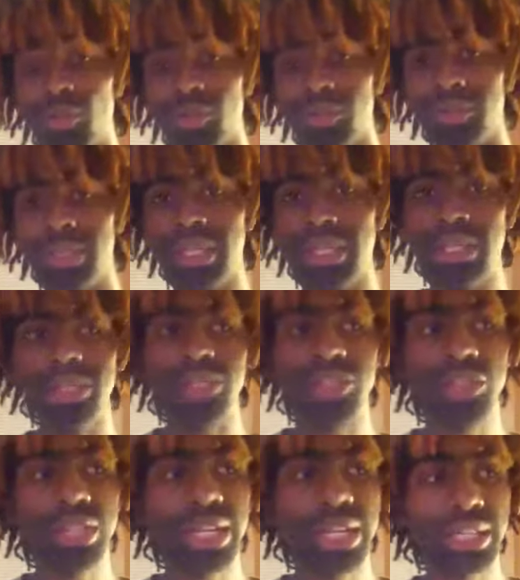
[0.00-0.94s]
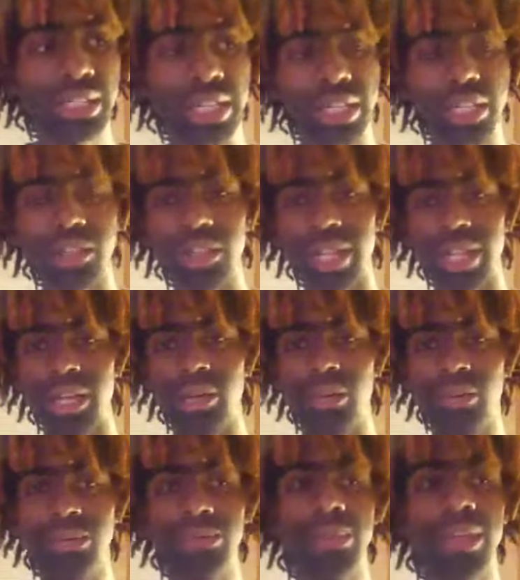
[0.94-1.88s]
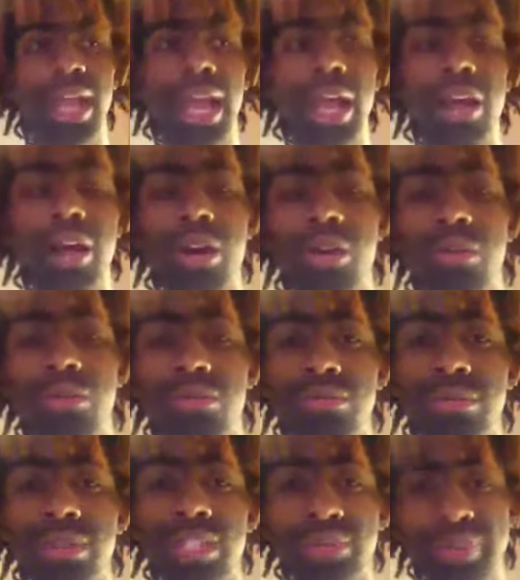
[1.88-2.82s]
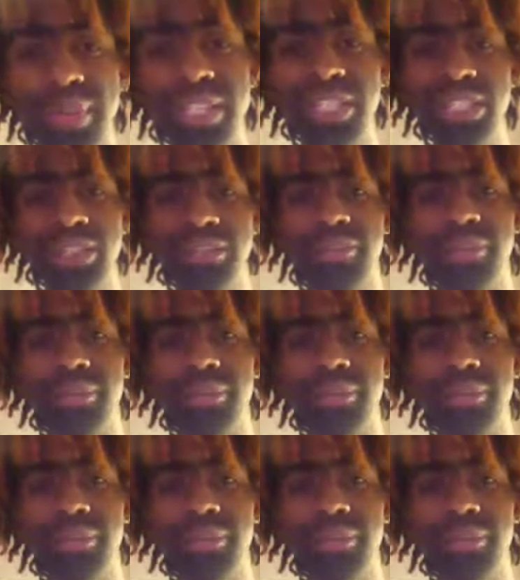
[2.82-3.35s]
is because you gotta take into account how, especially for